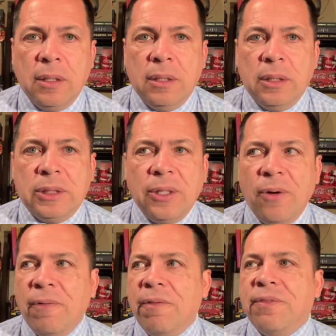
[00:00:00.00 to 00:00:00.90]

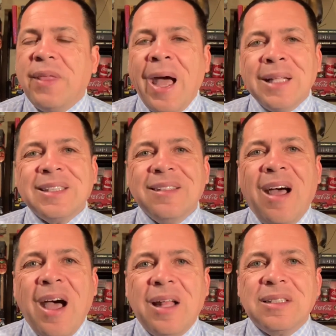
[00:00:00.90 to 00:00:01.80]
So that's
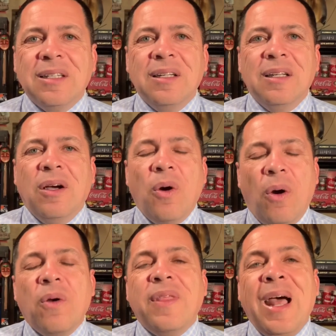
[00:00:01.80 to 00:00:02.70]
not,
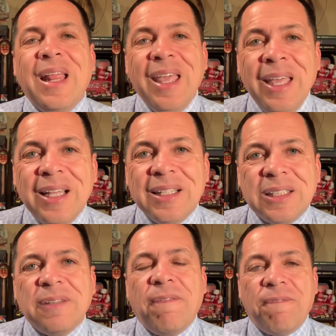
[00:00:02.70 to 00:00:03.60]
or that
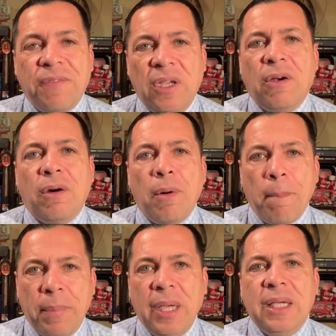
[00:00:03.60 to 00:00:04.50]
is
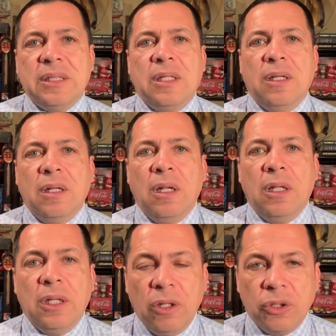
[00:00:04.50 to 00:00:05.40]
fear-based
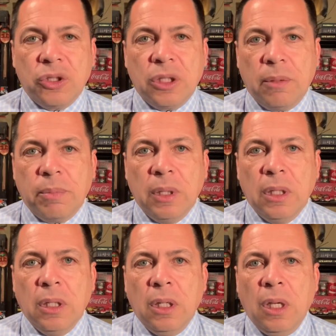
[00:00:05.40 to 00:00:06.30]
leadership.
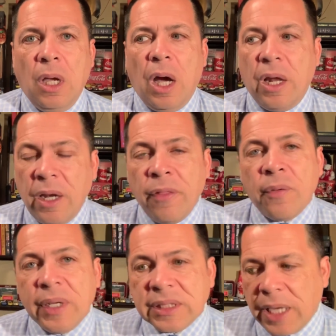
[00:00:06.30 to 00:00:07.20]
Another
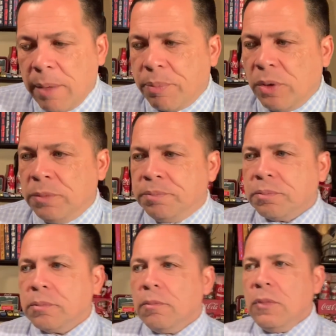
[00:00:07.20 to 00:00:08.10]
example,
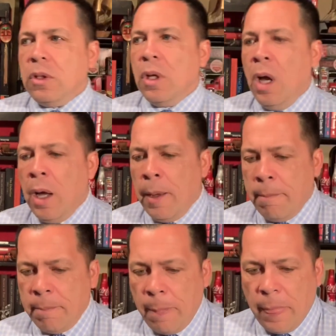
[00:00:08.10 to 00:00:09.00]

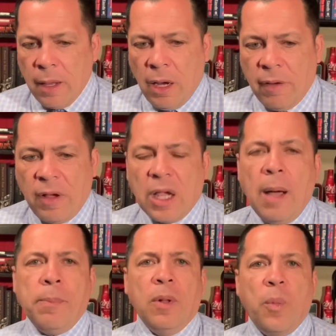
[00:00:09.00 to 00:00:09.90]
a
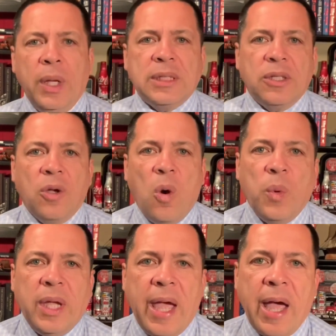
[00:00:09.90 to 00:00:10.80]
couple of weeks ago,
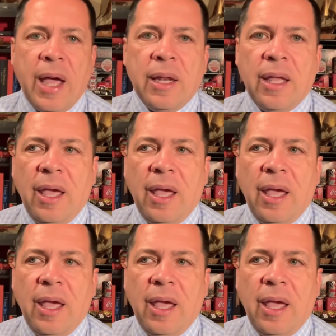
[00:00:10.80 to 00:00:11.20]
we had